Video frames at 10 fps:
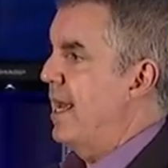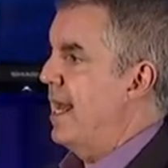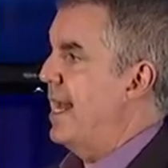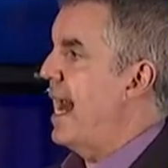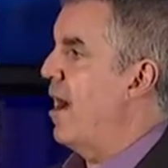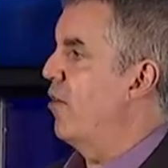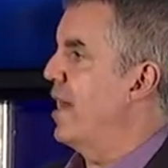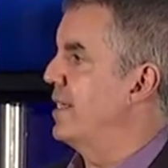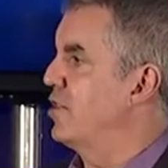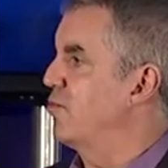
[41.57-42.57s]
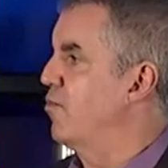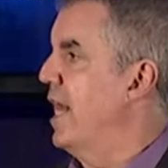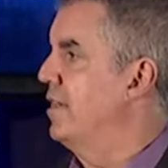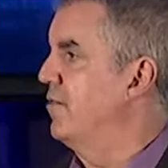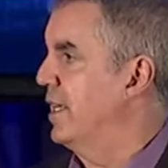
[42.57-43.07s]
and how that is
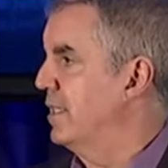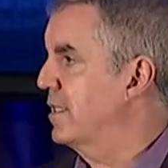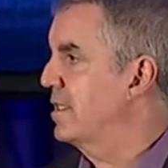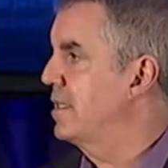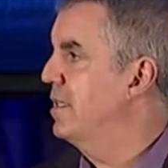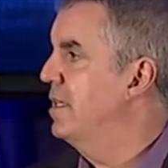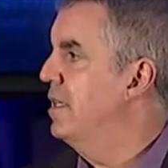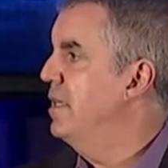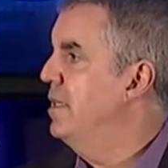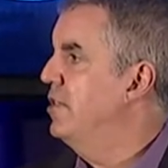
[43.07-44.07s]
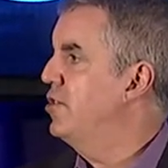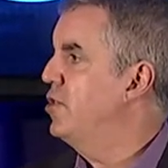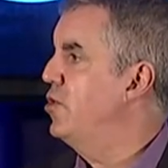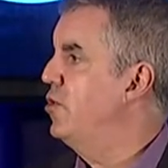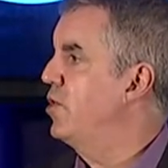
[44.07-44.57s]
relevant
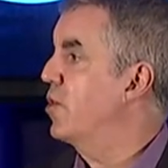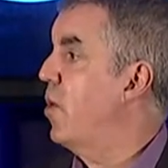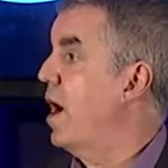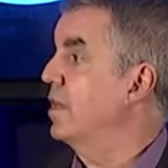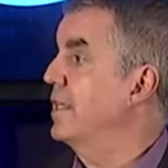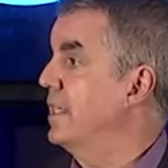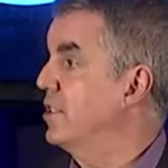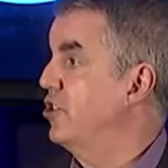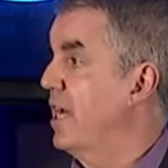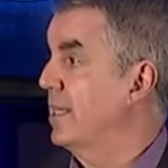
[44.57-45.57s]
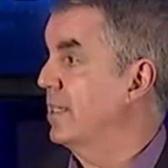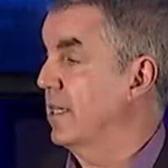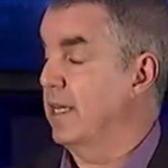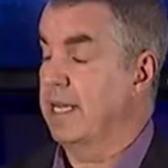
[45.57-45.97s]
to the quality agenda.